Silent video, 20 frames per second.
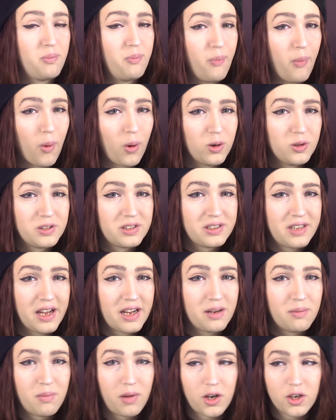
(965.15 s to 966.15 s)
a Boros
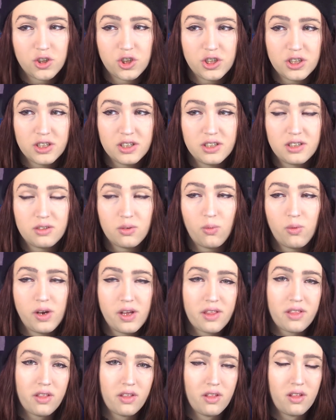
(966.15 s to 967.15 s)
deck emerges
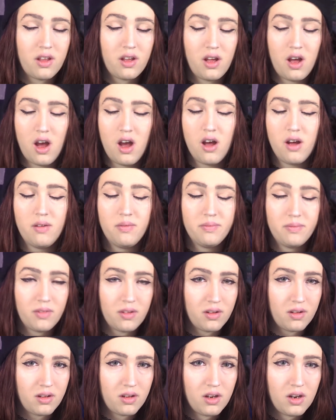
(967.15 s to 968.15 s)
with
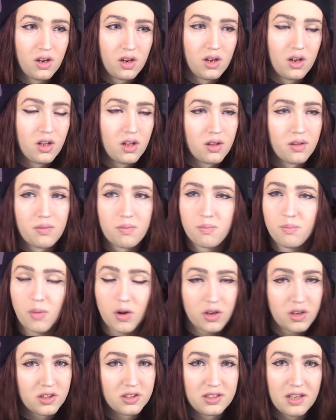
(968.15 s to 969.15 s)

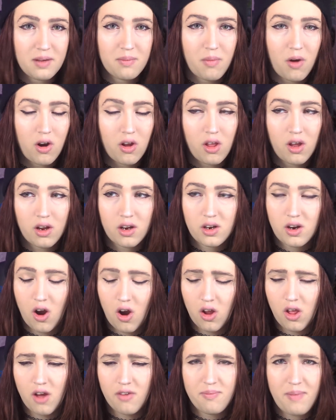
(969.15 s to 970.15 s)
Murders at
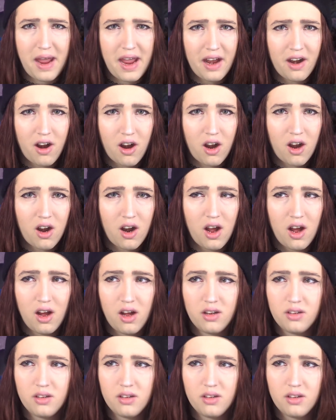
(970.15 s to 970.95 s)
Karloff Manor.